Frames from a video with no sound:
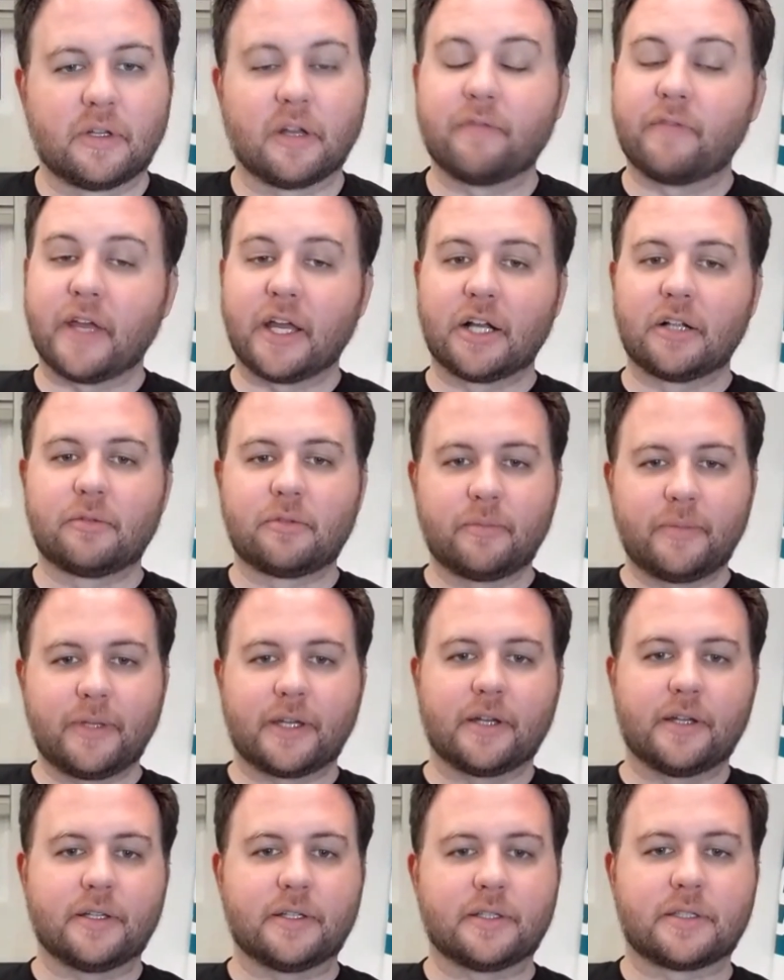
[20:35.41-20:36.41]
available,
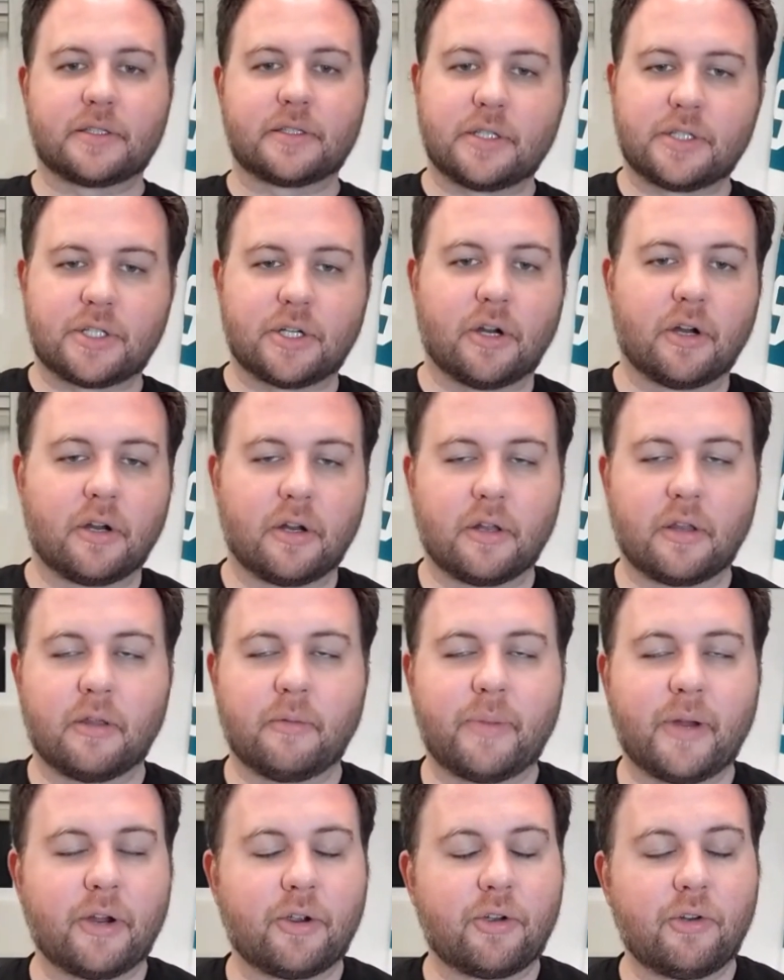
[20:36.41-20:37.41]
because the Shark or
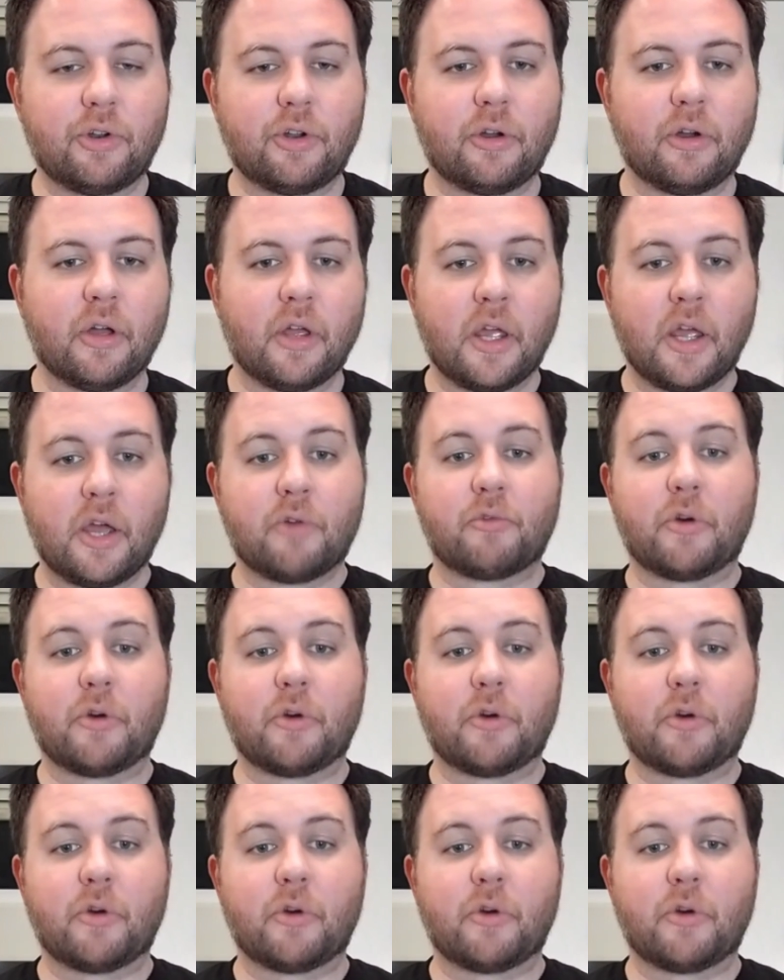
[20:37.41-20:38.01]
the Barracuda